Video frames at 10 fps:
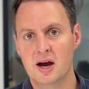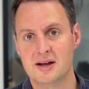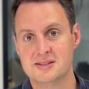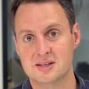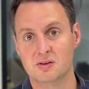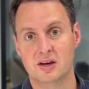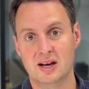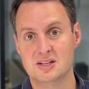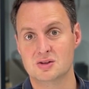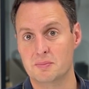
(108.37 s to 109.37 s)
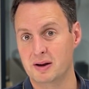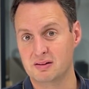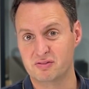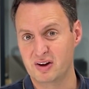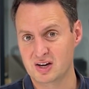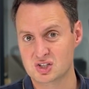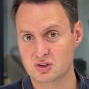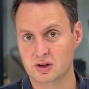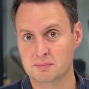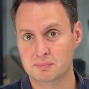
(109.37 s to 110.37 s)
And so getting to a
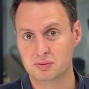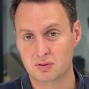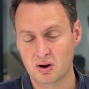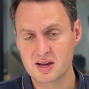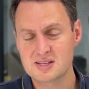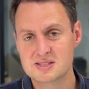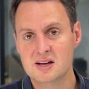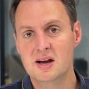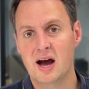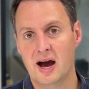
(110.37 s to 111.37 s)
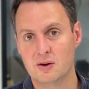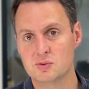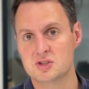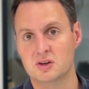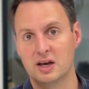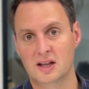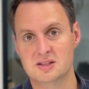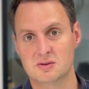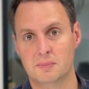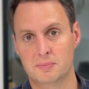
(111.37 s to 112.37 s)
manufacturing price and also getting
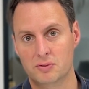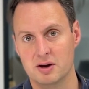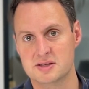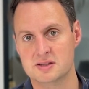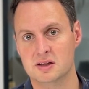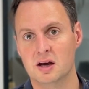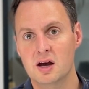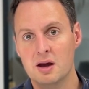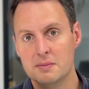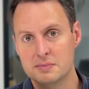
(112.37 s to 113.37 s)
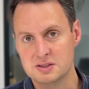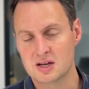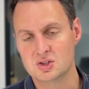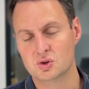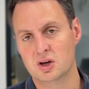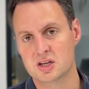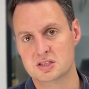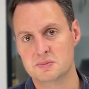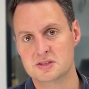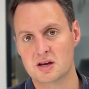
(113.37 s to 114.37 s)
to a price that potential
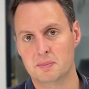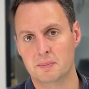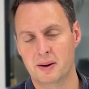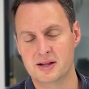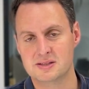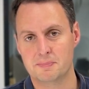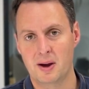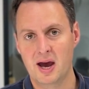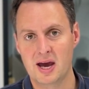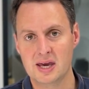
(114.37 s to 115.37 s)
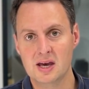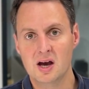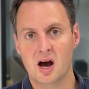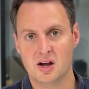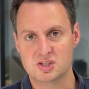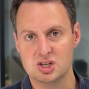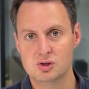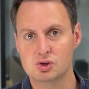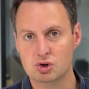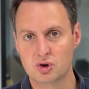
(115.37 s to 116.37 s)
customers are prepared to pay are
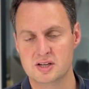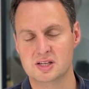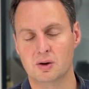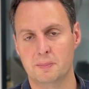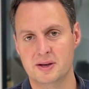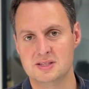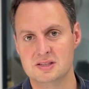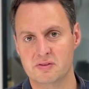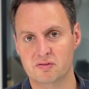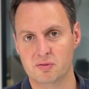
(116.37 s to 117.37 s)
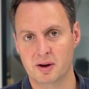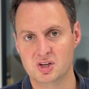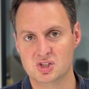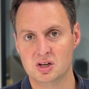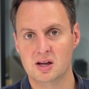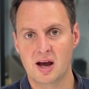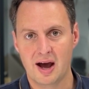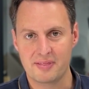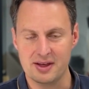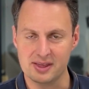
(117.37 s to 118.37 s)
two critical pieces of information,
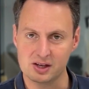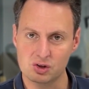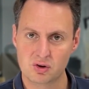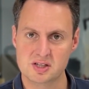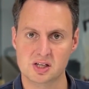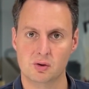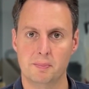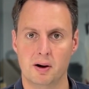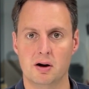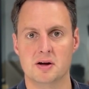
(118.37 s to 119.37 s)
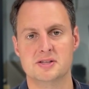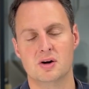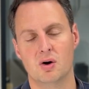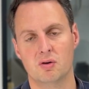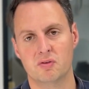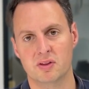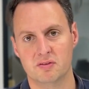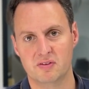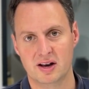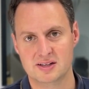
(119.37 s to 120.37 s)
and they're the critical parts of the
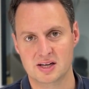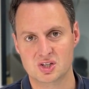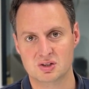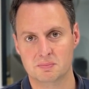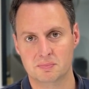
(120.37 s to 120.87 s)
validation